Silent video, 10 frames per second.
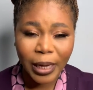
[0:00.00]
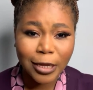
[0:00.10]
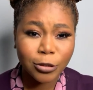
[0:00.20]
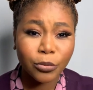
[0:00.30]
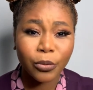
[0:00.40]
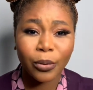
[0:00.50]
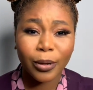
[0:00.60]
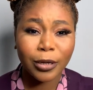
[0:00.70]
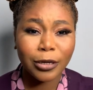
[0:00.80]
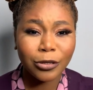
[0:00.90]
So
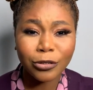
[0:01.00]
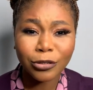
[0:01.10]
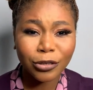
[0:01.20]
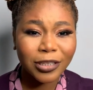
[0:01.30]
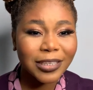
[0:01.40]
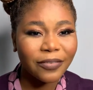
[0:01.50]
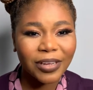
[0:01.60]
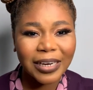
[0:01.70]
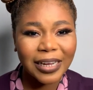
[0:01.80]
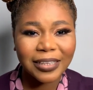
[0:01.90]
you not
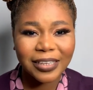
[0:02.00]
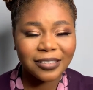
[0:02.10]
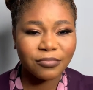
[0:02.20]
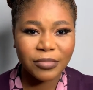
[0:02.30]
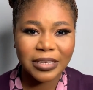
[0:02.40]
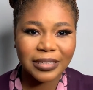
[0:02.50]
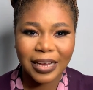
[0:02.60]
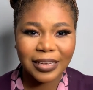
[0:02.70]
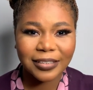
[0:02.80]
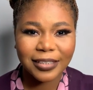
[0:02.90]
having clients doesn't mean
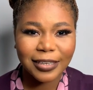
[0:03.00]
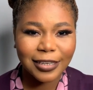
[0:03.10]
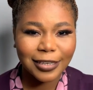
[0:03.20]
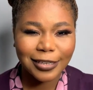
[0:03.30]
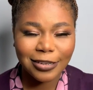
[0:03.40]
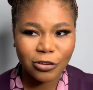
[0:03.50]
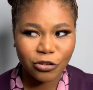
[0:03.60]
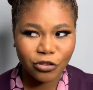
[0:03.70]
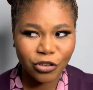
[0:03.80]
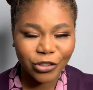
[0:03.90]
that
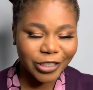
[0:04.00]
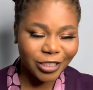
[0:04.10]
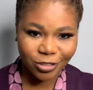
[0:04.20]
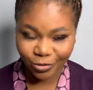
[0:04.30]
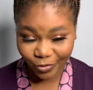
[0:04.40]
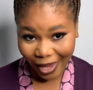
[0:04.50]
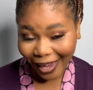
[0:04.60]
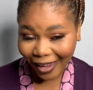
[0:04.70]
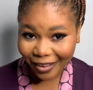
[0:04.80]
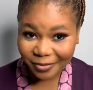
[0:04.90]
you shouldn't work
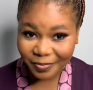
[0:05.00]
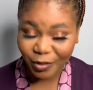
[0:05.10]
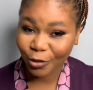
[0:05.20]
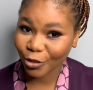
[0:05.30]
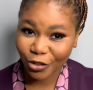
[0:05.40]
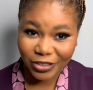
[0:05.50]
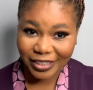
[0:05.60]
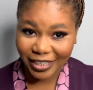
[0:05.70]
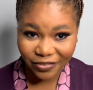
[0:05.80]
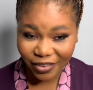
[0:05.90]
or you should
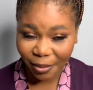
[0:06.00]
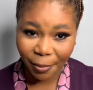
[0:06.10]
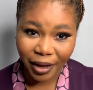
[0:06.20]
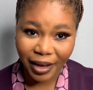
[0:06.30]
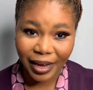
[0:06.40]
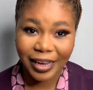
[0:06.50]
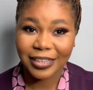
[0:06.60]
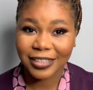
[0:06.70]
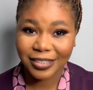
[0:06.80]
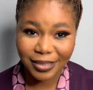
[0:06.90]
give up. It
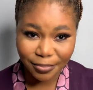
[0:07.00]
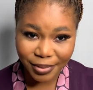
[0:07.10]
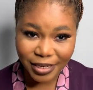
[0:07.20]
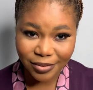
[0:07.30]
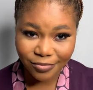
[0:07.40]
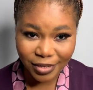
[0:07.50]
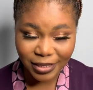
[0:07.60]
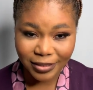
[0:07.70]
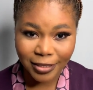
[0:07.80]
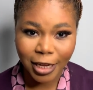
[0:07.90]
simply
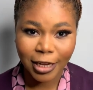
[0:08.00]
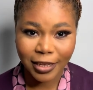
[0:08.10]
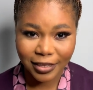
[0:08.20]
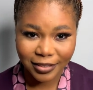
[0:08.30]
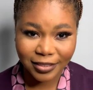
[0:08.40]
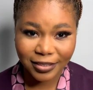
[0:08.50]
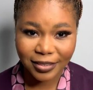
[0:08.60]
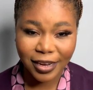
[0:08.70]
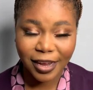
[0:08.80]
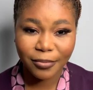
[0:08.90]
means it is
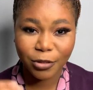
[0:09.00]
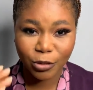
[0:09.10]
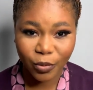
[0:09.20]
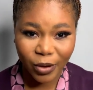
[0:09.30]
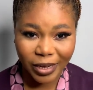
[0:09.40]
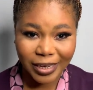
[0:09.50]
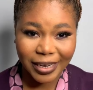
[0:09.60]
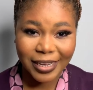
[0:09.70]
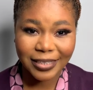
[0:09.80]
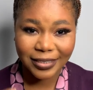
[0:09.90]
time to
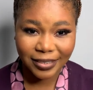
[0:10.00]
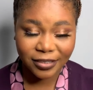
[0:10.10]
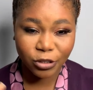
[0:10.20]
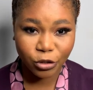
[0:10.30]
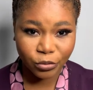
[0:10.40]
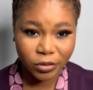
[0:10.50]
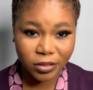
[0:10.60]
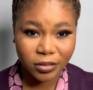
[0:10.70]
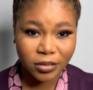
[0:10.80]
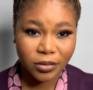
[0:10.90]
organize test
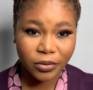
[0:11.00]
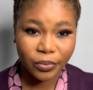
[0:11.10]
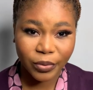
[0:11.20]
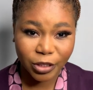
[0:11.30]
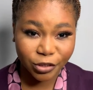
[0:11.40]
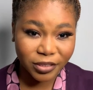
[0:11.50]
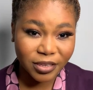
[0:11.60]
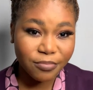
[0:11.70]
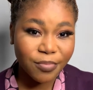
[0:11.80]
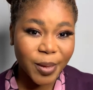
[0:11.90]
shoots with your
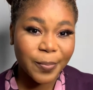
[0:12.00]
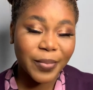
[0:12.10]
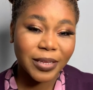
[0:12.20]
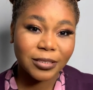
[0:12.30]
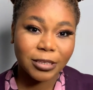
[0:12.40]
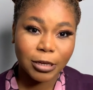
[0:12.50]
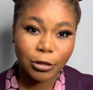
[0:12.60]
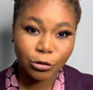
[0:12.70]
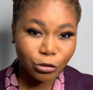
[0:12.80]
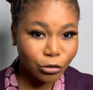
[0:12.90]
team members
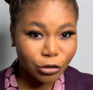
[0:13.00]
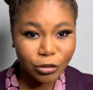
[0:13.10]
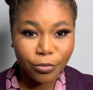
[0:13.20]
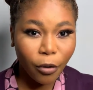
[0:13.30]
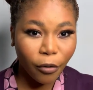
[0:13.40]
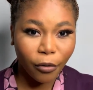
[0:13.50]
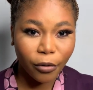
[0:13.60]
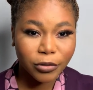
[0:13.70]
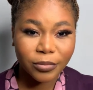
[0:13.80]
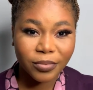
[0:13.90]
to shoot more,
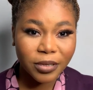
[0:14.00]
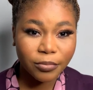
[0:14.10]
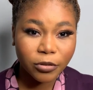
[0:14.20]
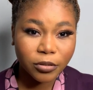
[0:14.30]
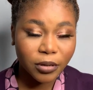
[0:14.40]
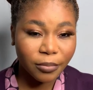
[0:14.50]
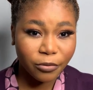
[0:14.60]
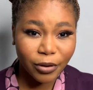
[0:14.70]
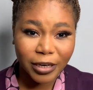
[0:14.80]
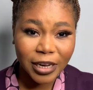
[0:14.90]
to be able to
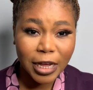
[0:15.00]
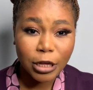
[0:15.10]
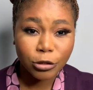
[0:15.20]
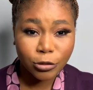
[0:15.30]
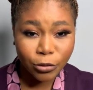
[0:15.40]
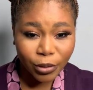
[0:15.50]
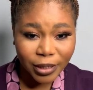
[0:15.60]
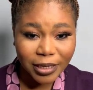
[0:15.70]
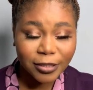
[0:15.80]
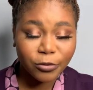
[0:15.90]
upgrade, so
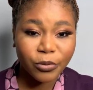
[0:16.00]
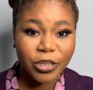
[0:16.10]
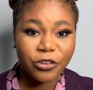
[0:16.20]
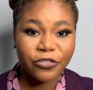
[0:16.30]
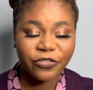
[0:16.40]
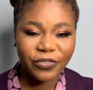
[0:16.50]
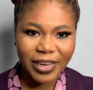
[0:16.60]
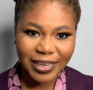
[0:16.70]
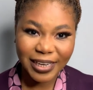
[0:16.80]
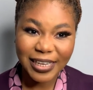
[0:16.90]
that when you
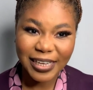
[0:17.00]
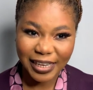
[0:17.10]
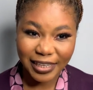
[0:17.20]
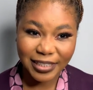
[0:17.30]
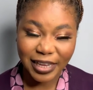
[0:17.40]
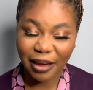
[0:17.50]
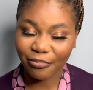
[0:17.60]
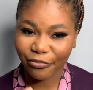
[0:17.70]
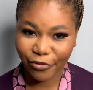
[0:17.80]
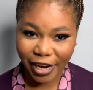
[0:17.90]
finally get
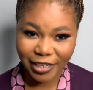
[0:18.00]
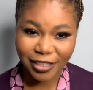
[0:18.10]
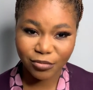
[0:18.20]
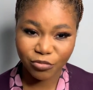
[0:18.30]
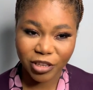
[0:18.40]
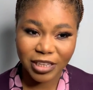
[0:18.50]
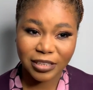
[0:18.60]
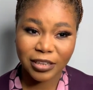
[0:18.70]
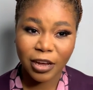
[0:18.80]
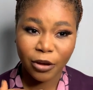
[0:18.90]
a bridal booking,
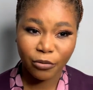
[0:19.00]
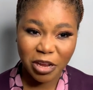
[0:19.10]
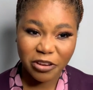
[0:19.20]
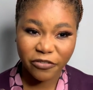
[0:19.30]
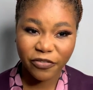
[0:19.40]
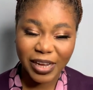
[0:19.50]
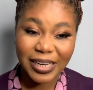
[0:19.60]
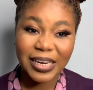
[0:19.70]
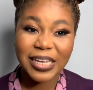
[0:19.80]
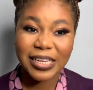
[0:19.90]
when you
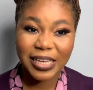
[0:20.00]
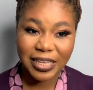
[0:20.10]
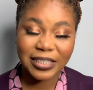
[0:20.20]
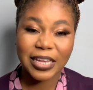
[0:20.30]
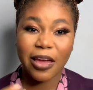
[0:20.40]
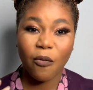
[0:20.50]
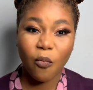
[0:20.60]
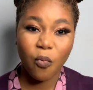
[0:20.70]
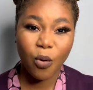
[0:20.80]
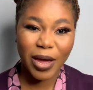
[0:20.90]
finally get a
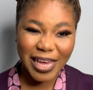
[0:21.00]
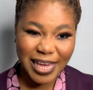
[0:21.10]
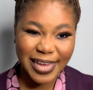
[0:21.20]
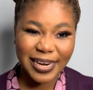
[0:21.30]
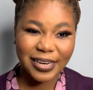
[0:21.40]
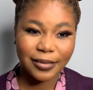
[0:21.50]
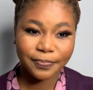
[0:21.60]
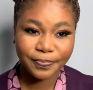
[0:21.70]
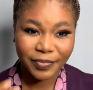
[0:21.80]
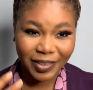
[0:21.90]
working
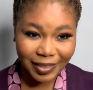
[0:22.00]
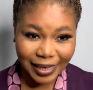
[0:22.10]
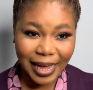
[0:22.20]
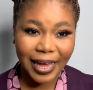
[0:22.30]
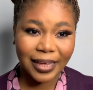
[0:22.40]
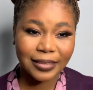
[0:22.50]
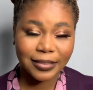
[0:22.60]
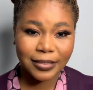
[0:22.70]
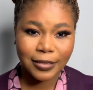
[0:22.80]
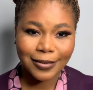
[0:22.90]

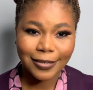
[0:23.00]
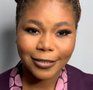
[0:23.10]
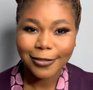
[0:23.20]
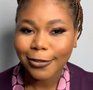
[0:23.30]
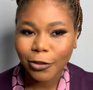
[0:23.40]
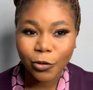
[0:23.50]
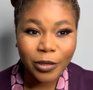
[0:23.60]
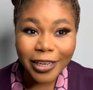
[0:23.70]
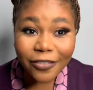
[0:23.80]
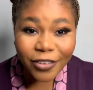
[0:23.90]
client, you
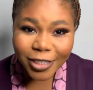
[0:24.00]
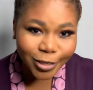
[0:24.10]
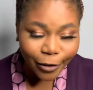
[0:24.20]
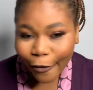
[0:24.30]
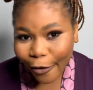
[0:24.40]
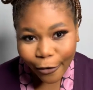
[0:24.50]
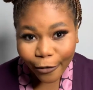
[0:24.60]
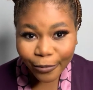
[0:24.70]
give it your all.